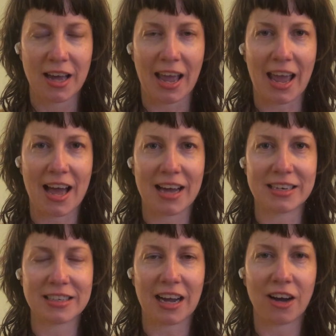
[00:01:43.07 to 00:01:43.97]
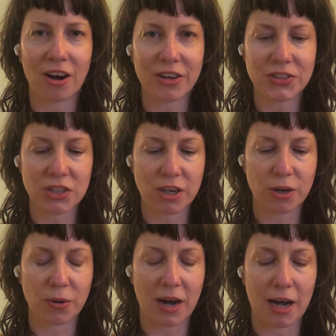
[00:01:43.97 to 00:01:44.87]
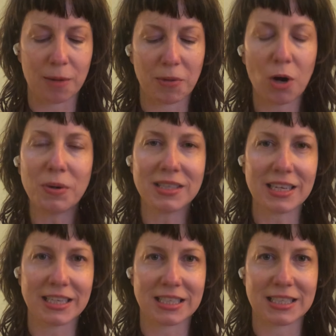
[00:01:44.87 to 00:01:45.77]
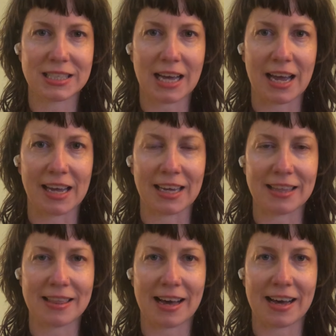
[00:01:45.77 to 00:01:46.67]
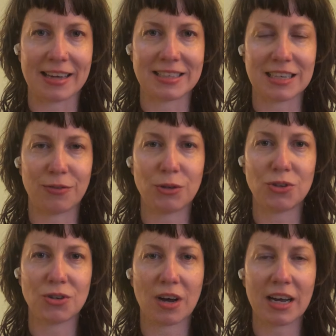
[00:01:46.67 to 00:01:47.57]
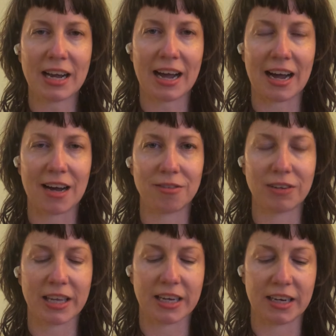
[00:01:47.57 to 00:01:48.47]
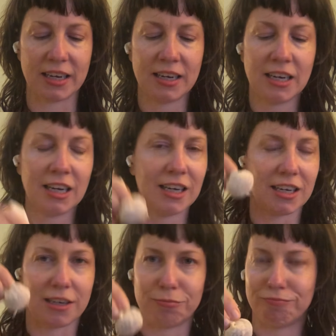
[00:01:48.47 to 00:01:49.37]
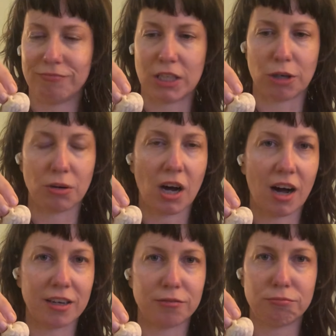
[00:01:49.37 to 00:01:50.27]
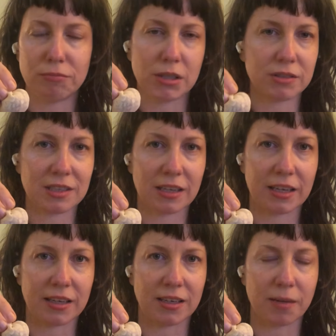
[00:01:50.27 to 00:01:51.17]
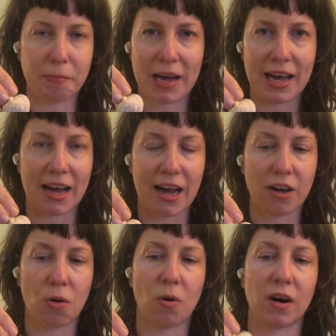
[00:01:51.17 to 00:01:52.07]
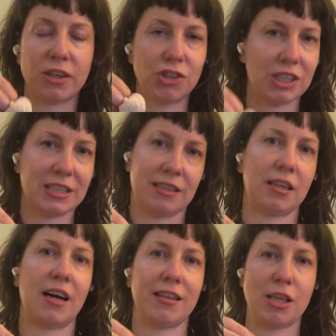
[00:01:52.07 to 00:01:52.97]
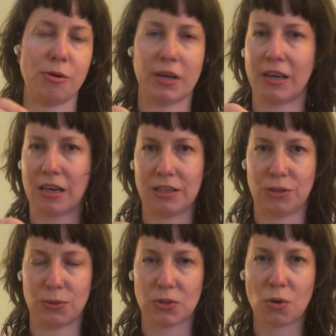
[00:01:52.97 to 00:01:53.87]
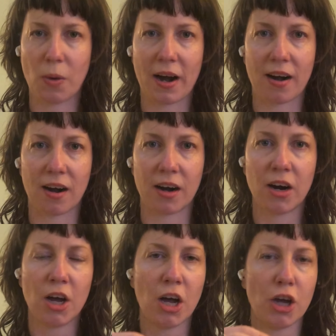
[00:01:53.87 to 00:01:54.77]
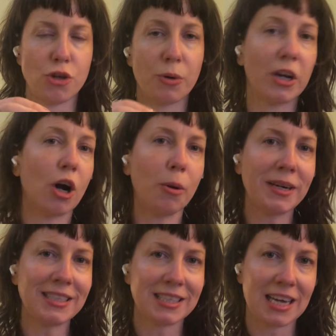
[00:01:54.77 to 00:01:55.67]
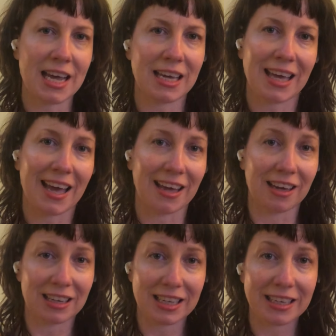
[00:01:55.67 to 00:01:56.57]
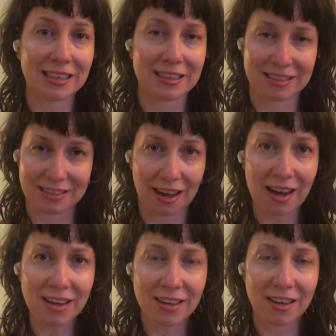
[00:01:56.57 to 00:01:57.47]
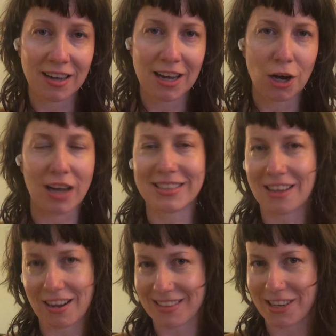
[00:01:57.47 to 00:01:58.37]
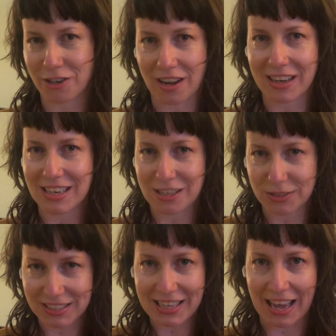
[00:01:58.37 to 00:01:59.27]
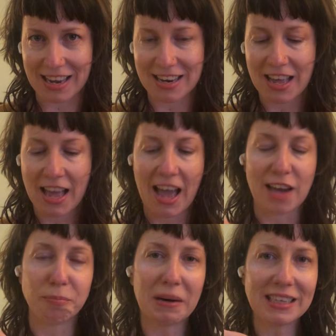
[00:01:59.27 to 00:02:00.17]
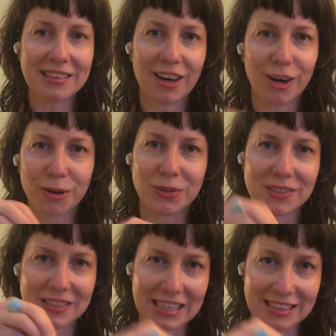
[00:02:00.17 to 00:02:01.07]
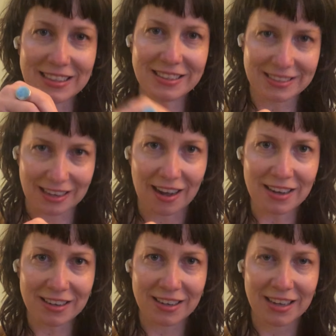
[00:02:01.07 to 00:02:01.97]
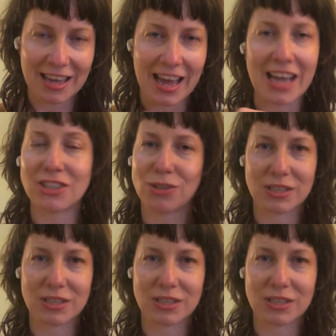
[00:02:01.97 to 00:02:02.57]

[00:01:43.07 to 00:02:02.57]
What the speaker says: And I also always like to say that if you do not have like a cotton muslin bag or cheesecloth that you can cut into a square, you can always take a clean sock, a sock that you're not going to use again, and put the oats in the sock and do the